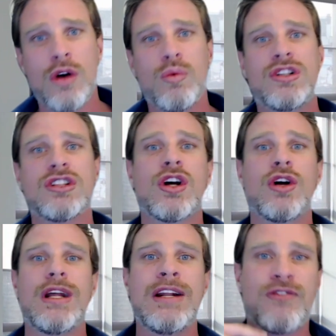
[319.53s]
which is going
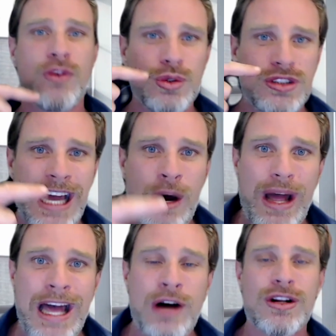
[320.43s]
to influence our
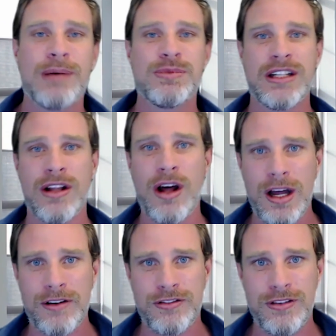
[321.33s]
outcomes in
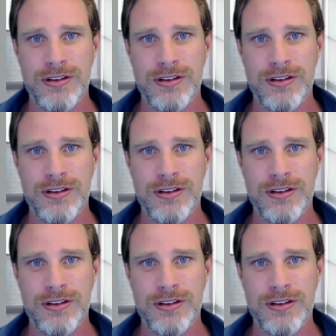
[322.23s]
life.